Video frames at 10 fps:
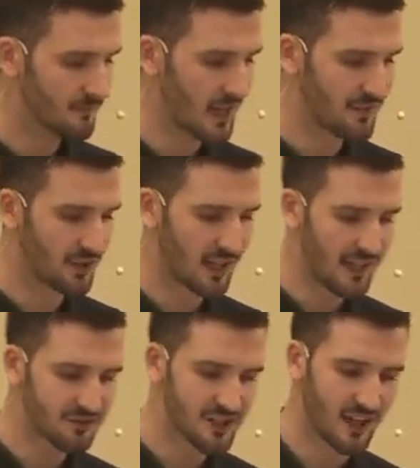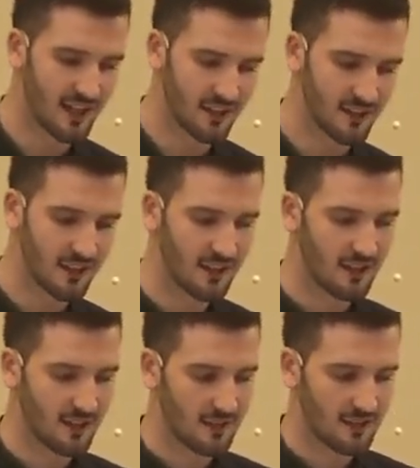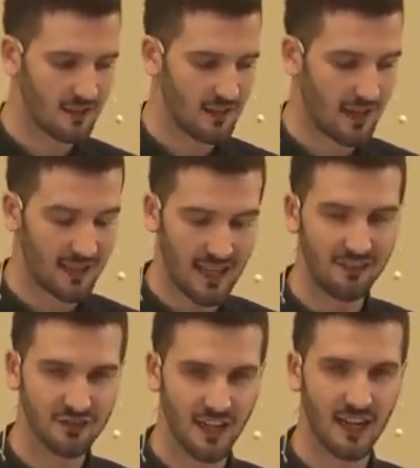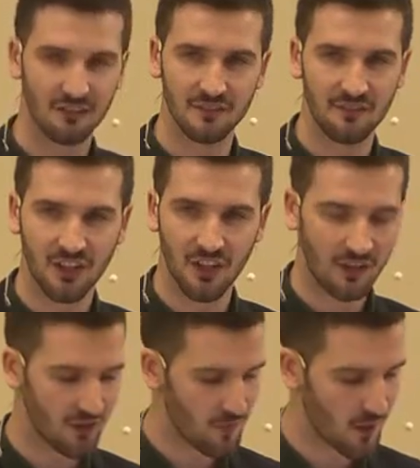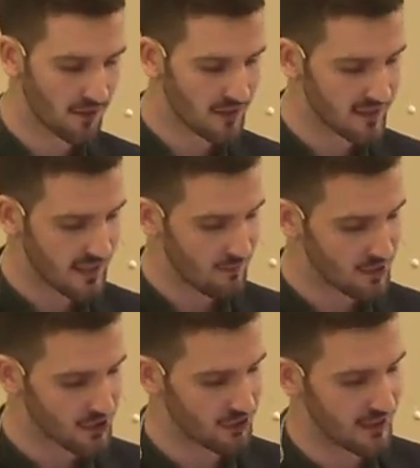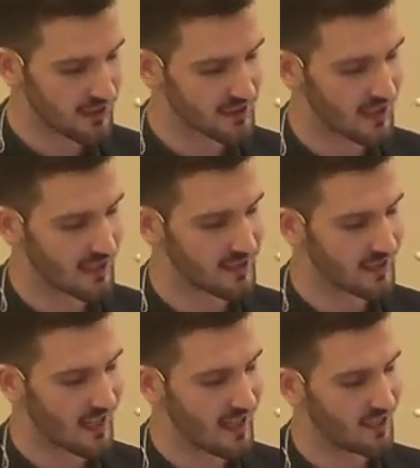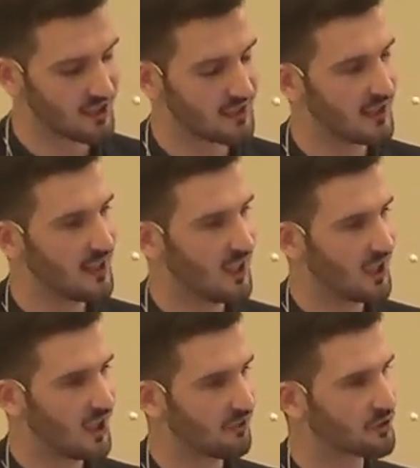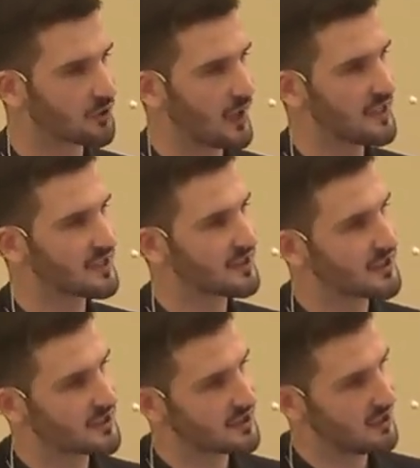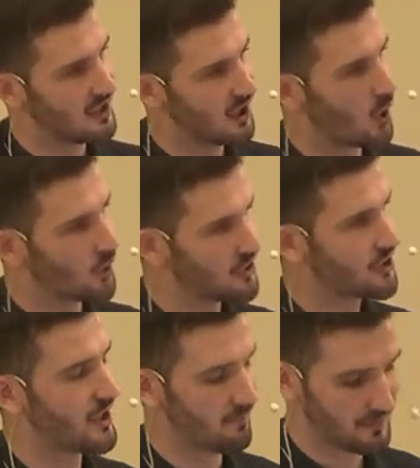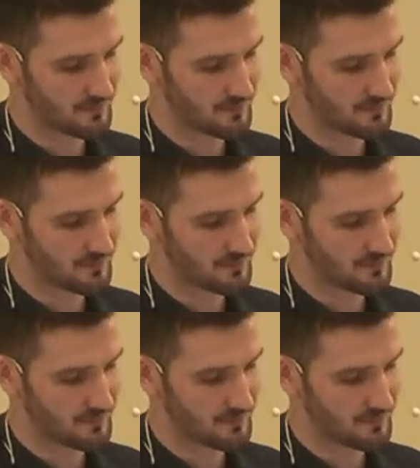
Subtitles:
and their lifestyle, that lifestyle of living however they want, it demonstrates a denial of Christ's lordship.